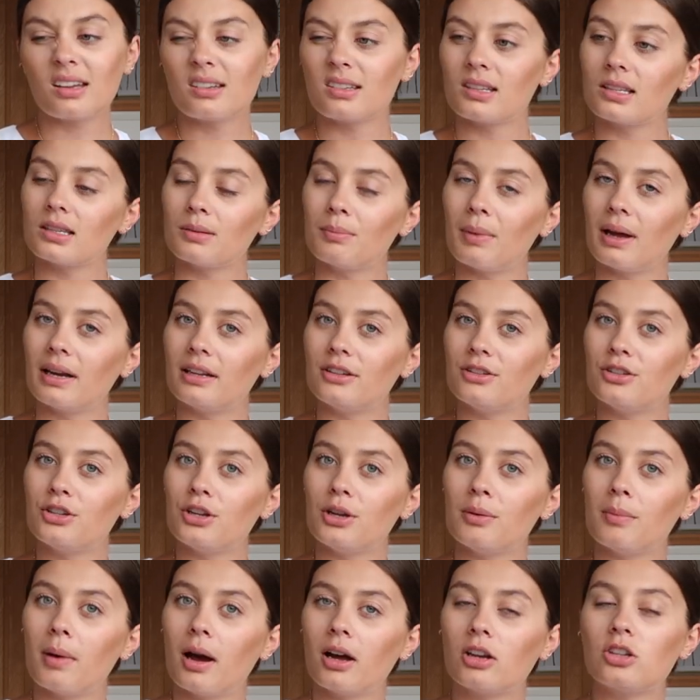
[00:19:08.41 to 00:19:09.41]
doesn't matter
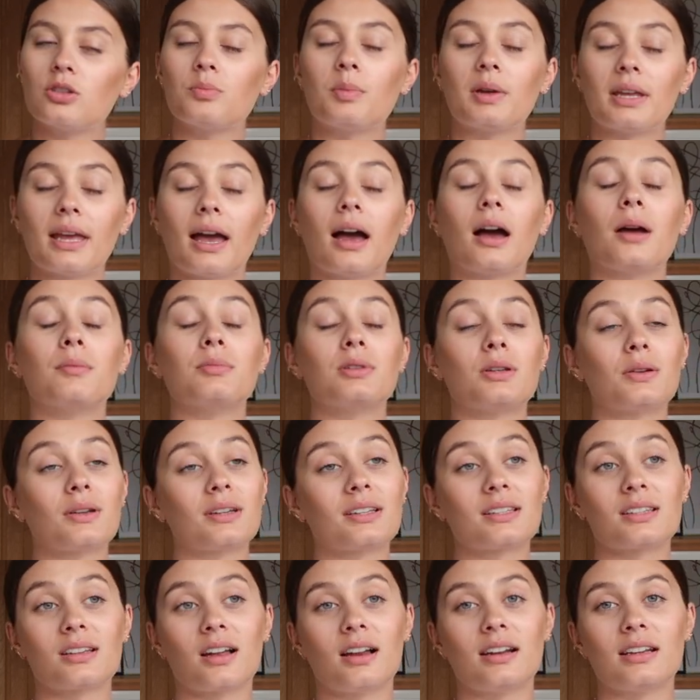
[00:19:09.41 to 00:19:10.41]
too much. But yeah, I'm doing
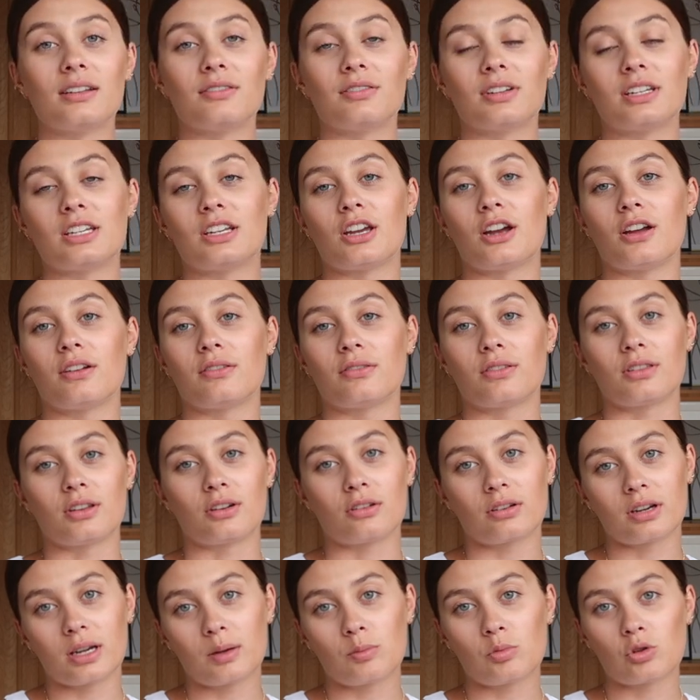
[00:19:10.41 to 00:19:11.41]
a styling video for
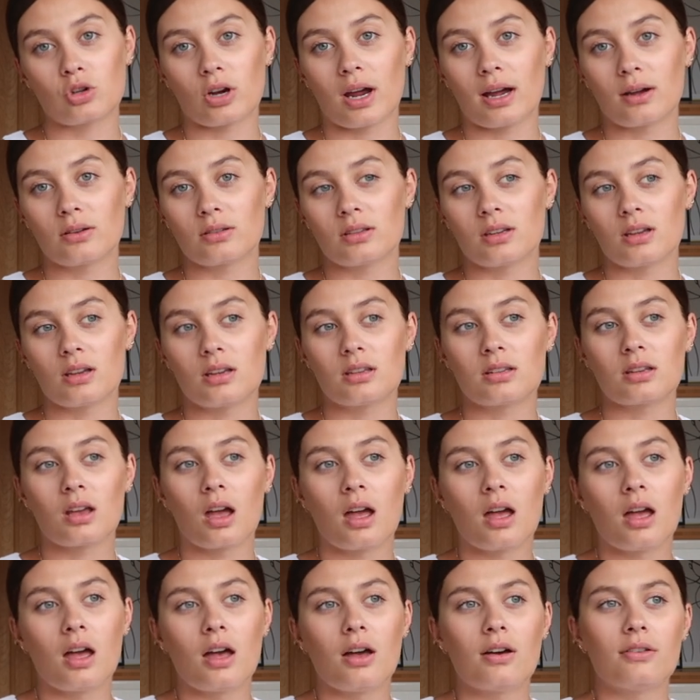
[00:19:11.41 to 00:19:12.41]
the cream trousers,
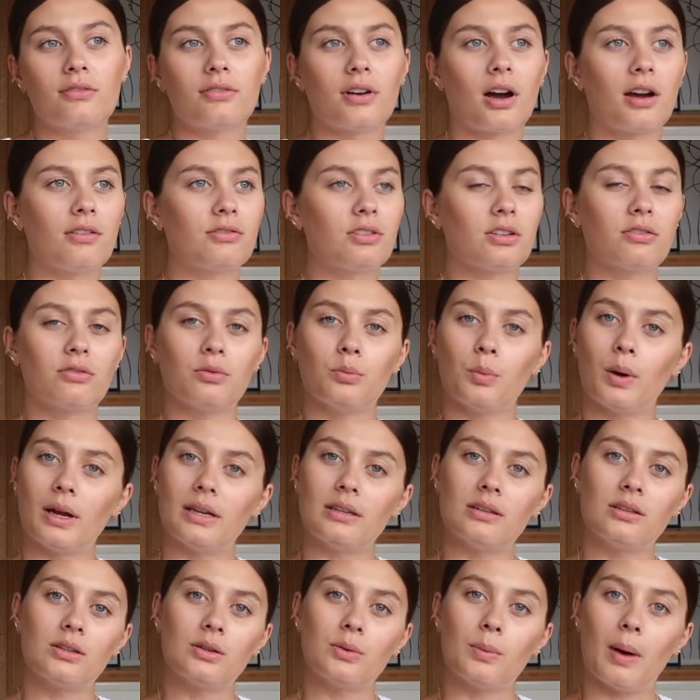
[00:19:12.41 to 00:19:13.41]
5 different
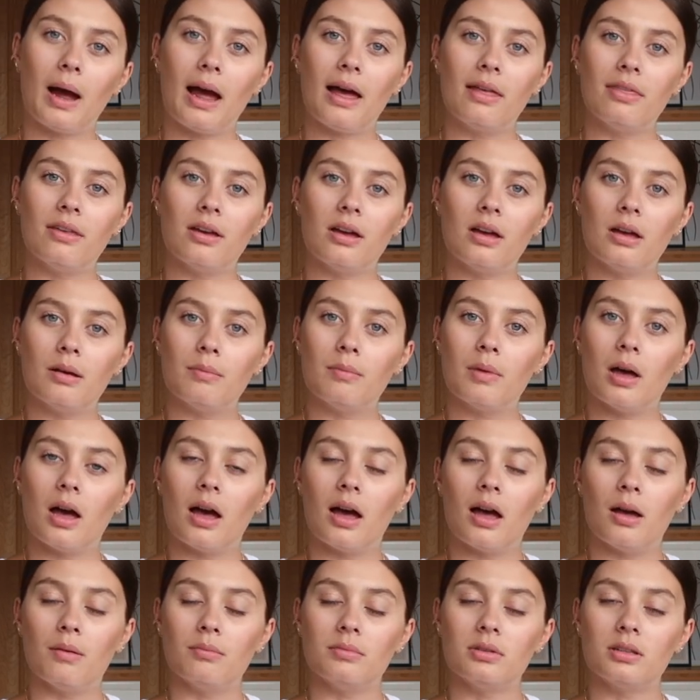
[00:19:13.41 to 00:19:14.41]
ways to wear
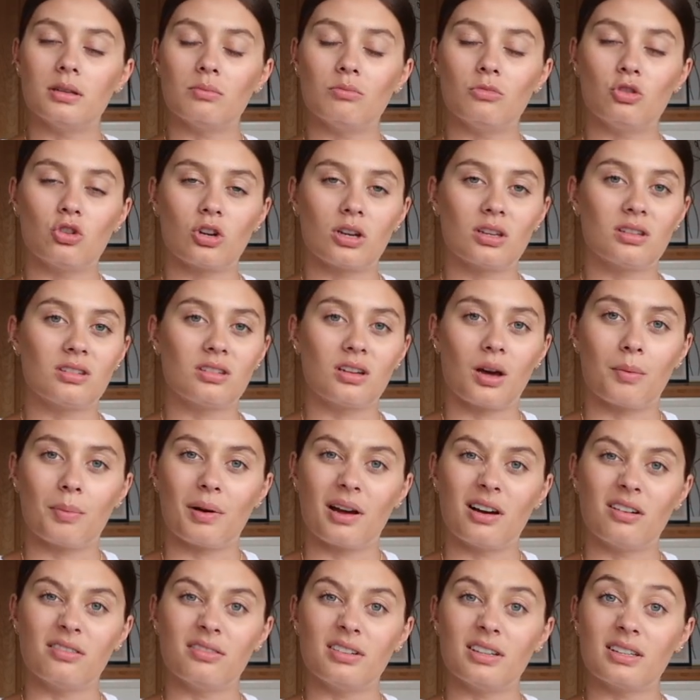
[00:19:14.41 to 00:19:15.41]
them, some dressed up
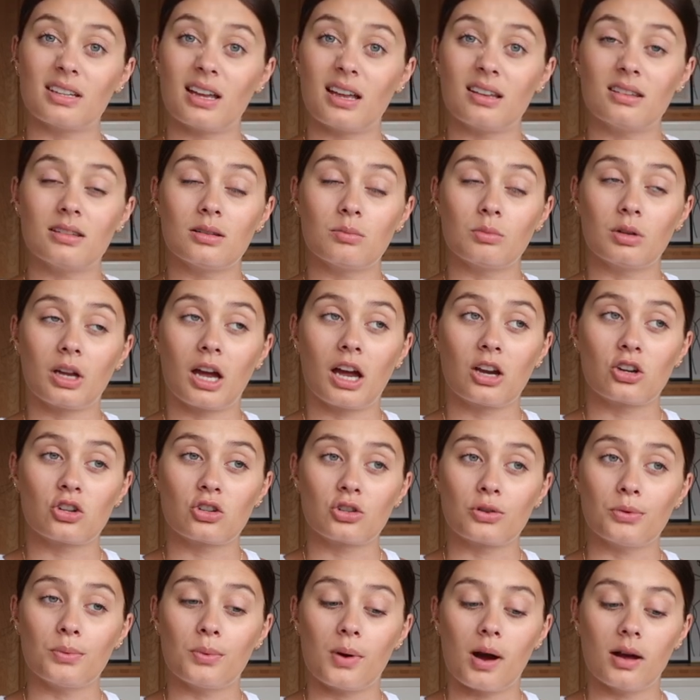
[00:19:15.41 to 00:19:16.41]
outfits and some
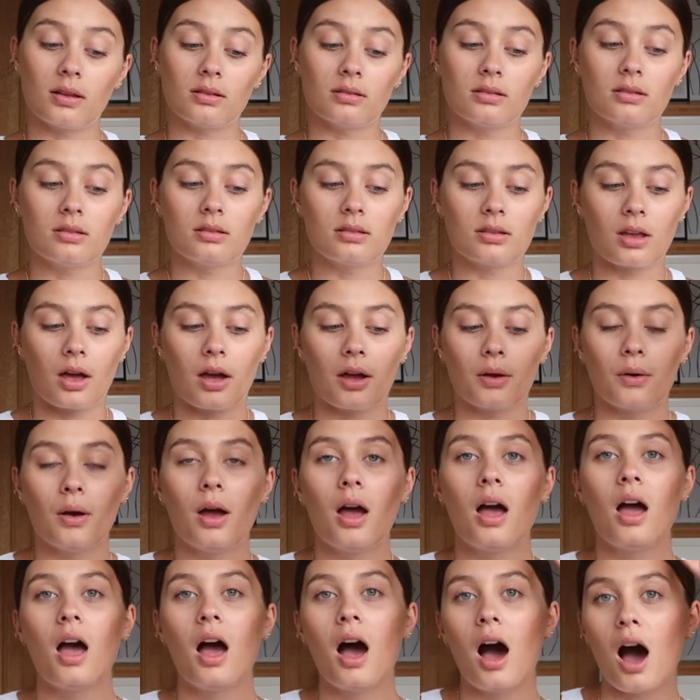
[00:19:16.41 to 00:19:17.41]
casual ones, so
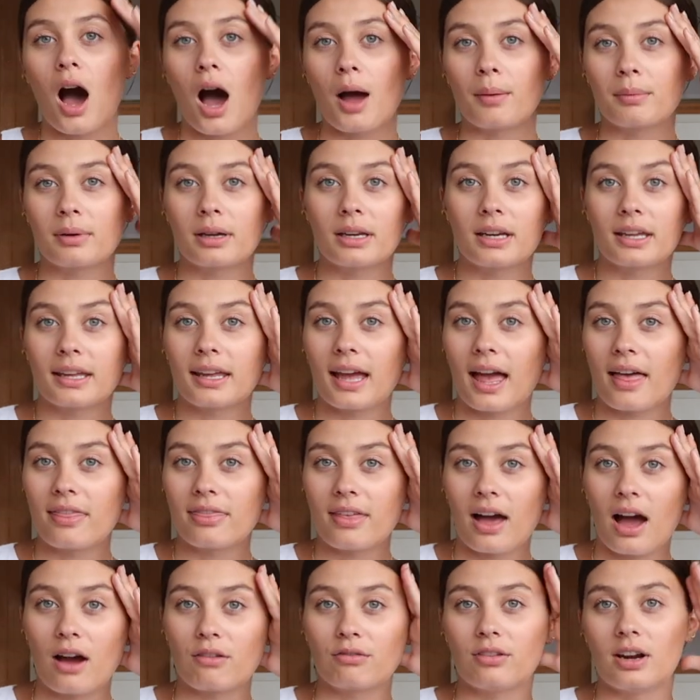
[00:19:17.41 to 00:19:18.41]
I'm going to
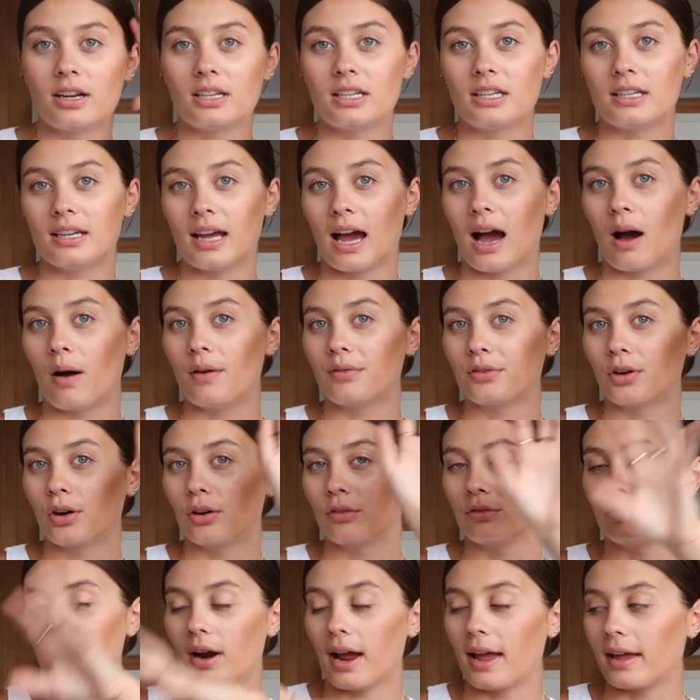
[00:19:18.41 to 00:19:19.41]
get that ready now. I've got
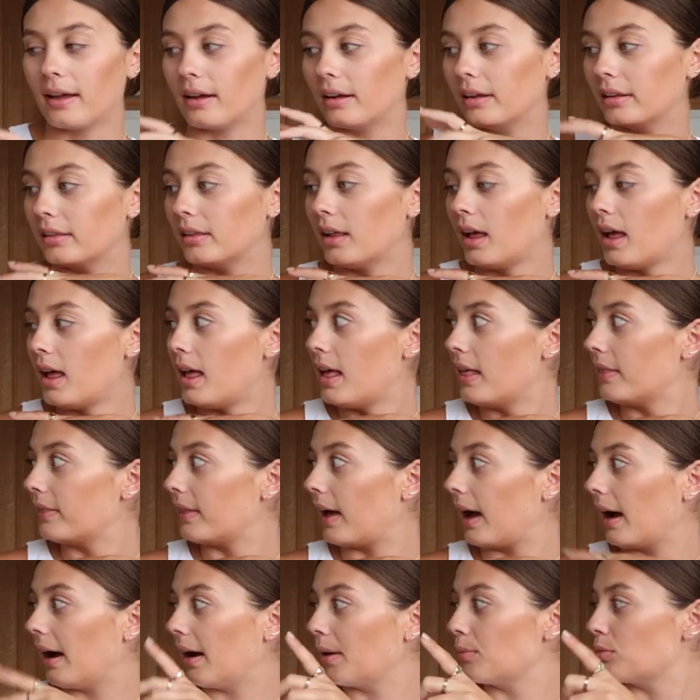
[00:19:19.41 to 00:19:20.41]
a rail
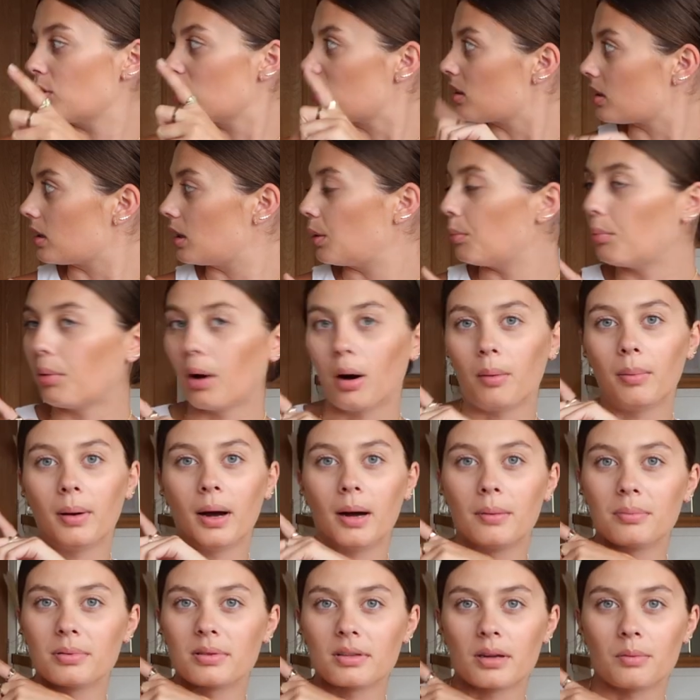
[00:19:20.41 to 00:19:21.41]
that I'm just going to pop
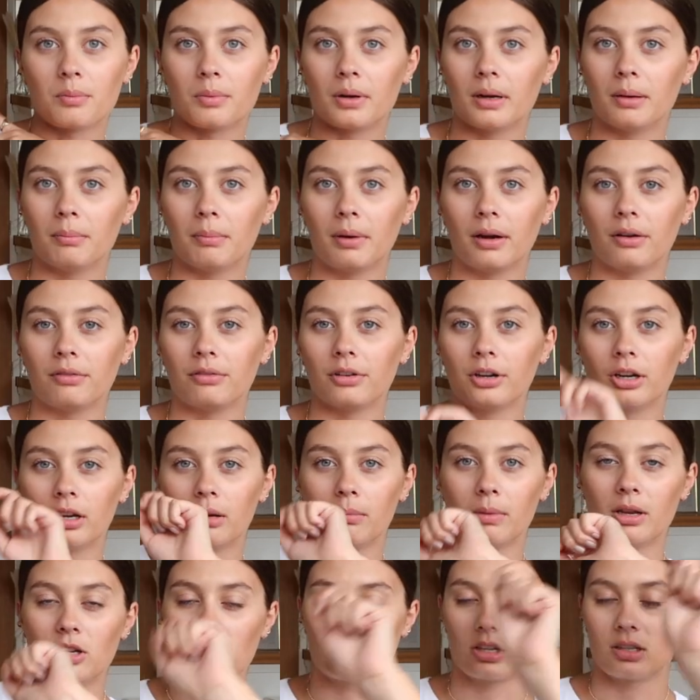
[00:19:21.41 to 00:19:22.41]
up somewhere in my
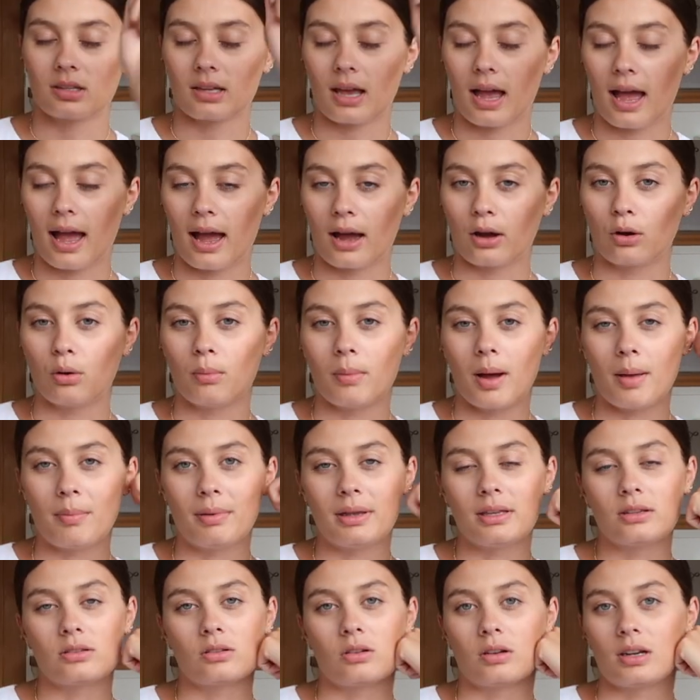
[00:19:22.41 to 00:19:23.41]
room and just hang all my
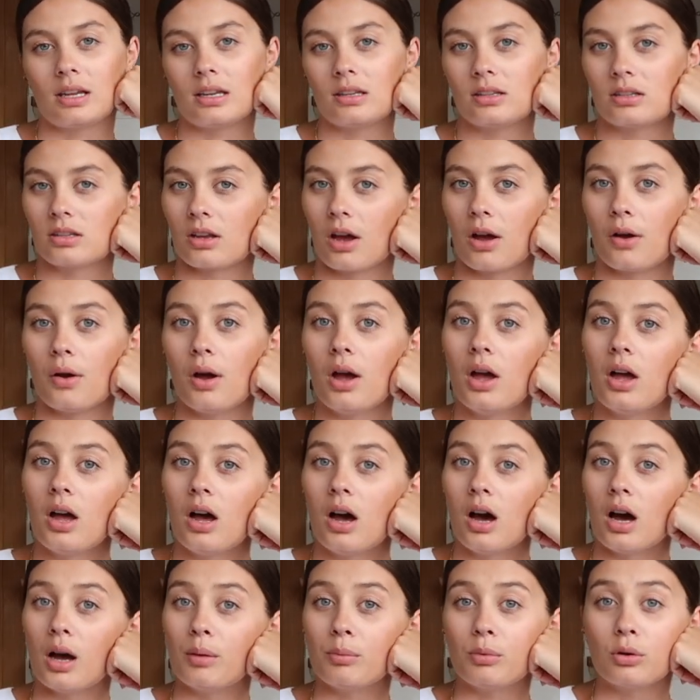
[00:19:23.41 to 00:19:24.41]
bits on it, so
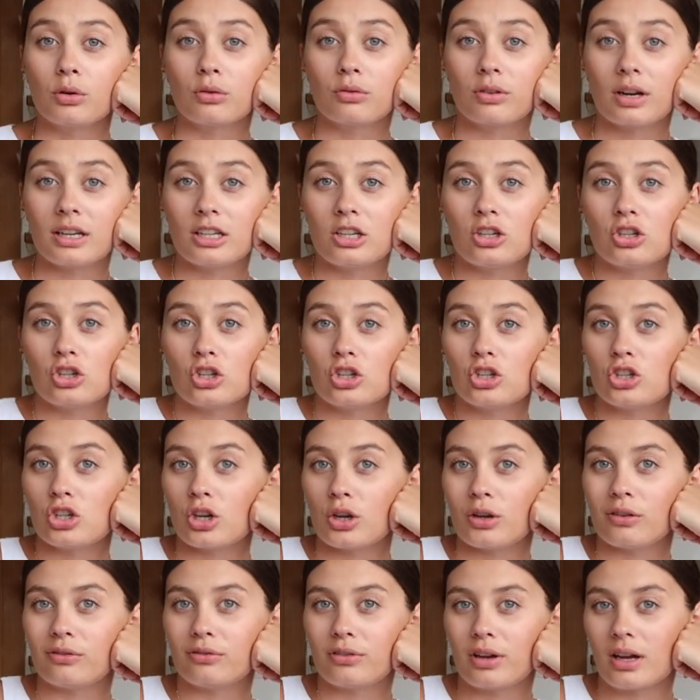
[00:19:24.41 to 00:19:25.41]
I'm all ready to
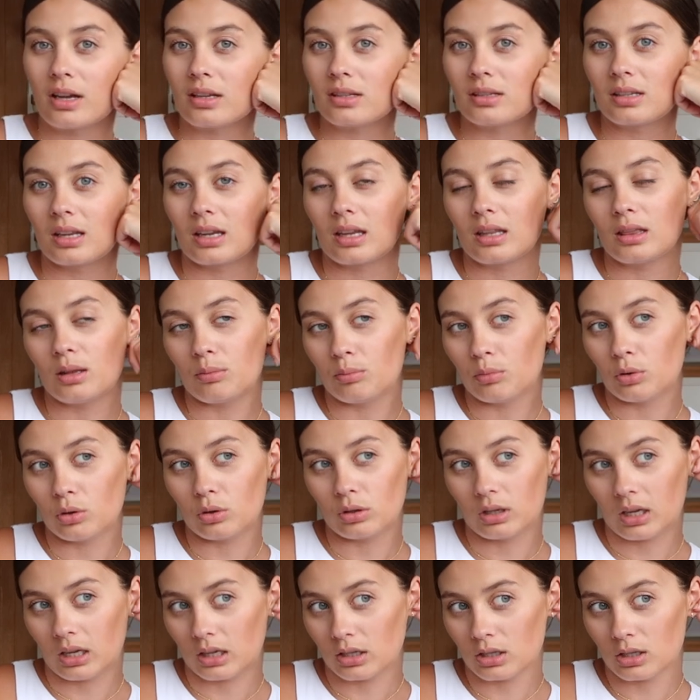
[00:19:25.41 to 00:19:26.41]
shoot first thing in the
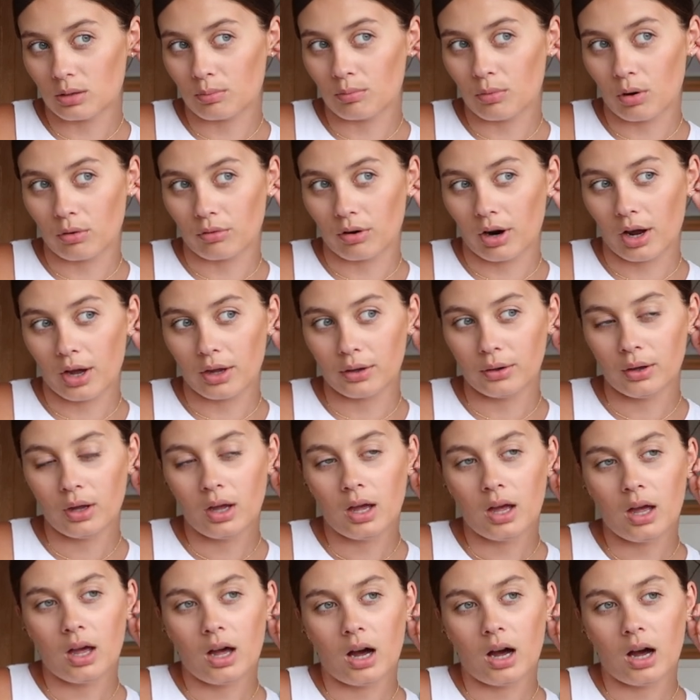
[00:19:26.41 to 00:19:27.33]
morning tomorrow.